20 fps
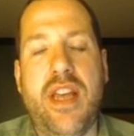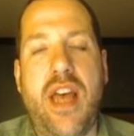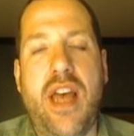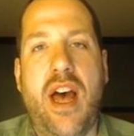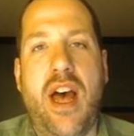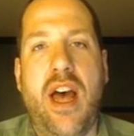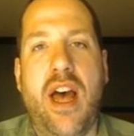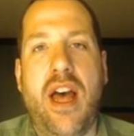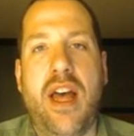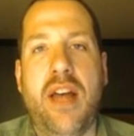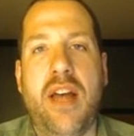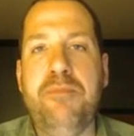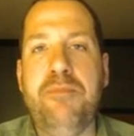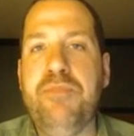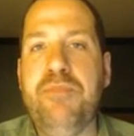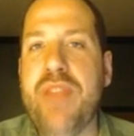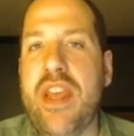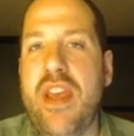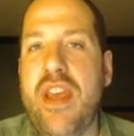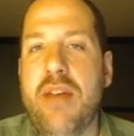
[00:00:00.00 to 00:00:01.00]

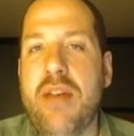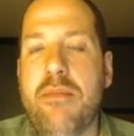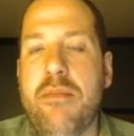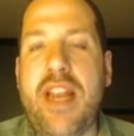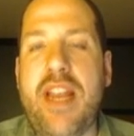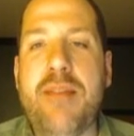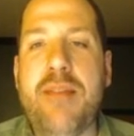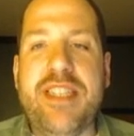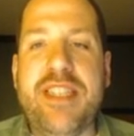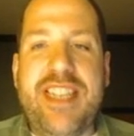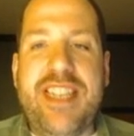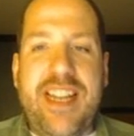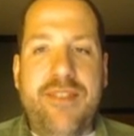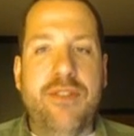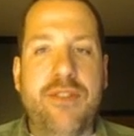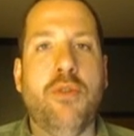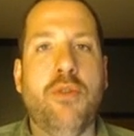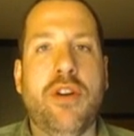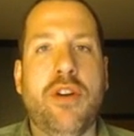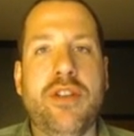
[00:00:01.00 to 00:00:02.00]
My name is
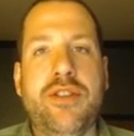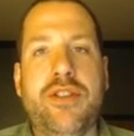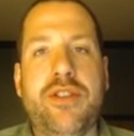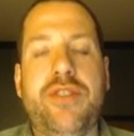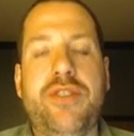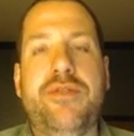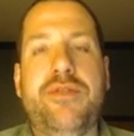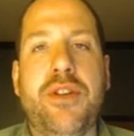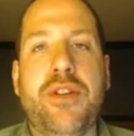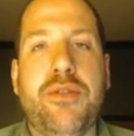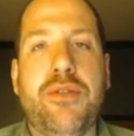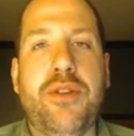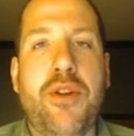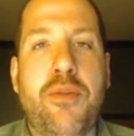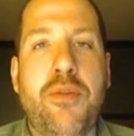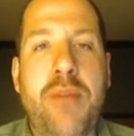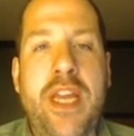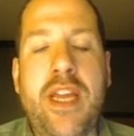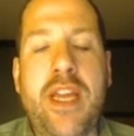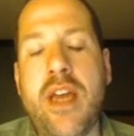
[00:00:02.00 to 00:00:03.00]
David Walsh, if you don't know
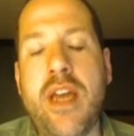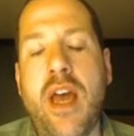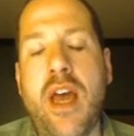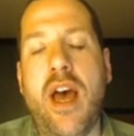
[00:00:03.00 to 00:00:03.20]
me,